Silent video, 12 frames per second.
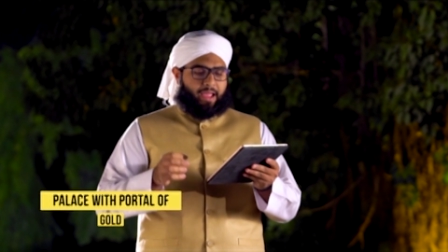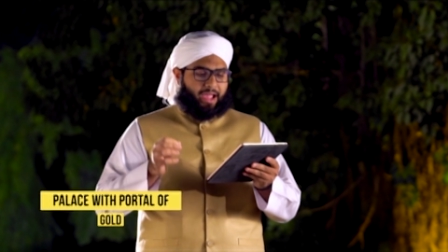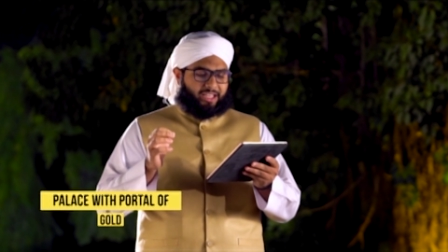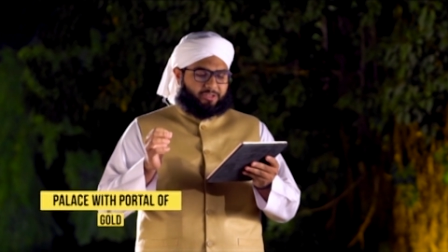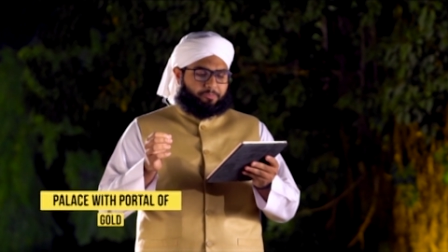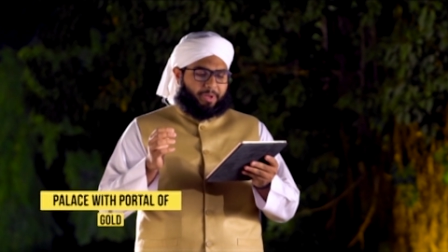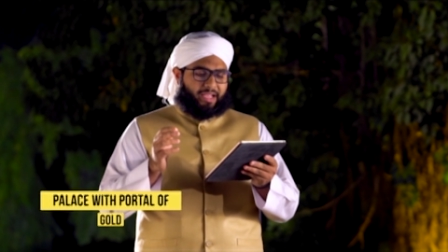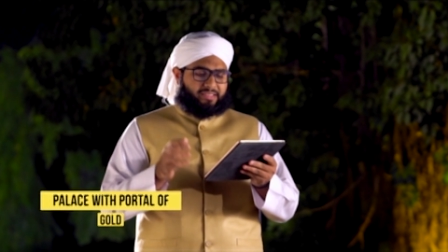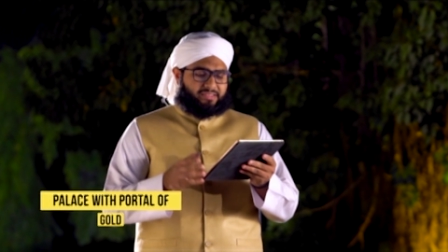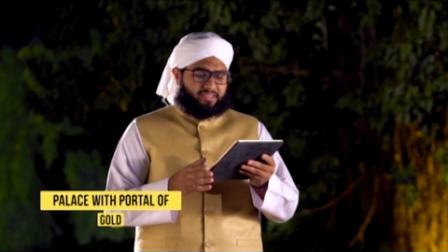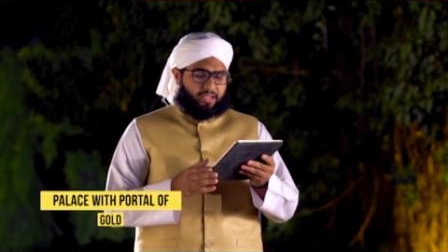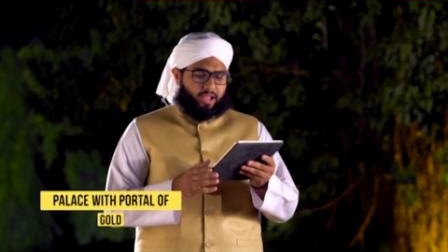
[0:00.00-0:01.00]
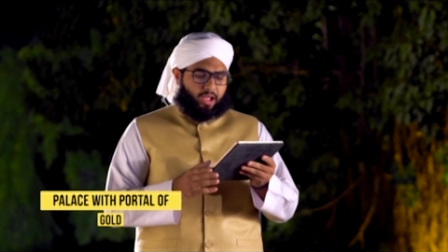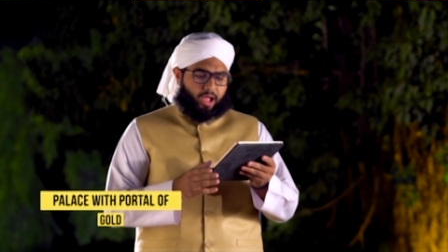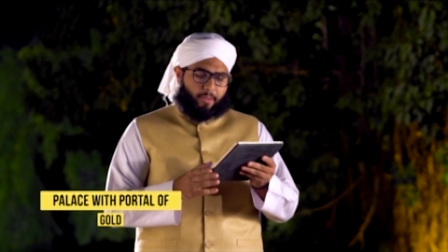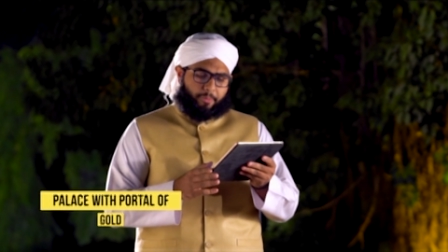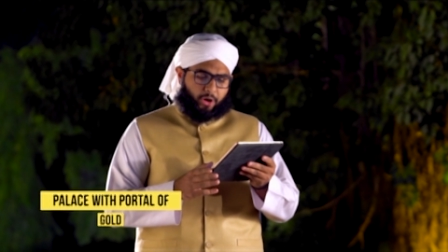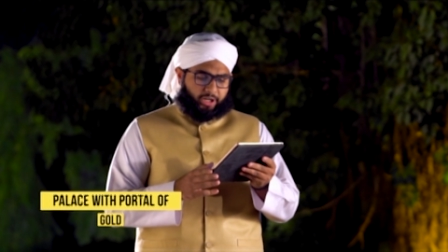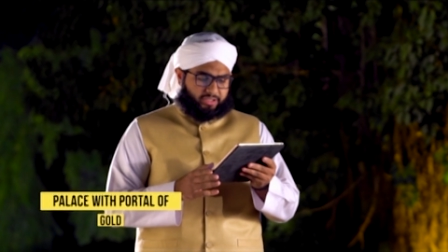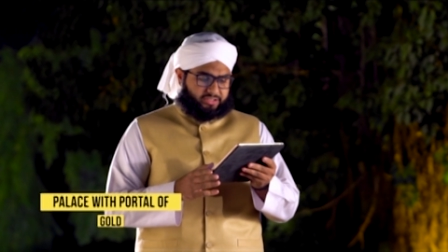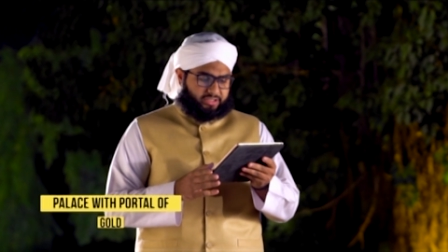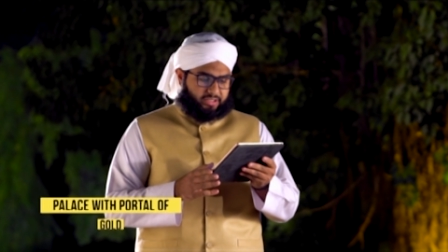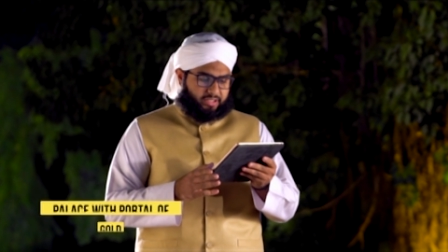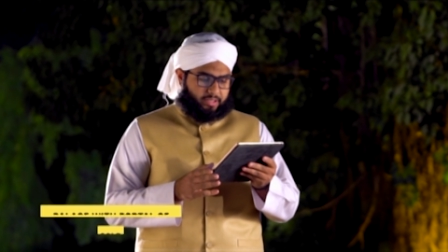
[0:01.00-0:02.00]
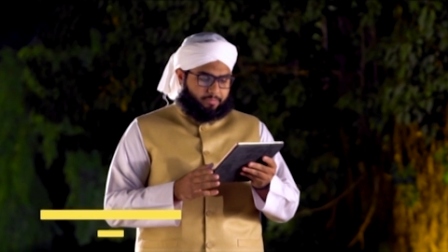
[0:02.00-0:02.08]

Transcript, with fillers: has blessed upon us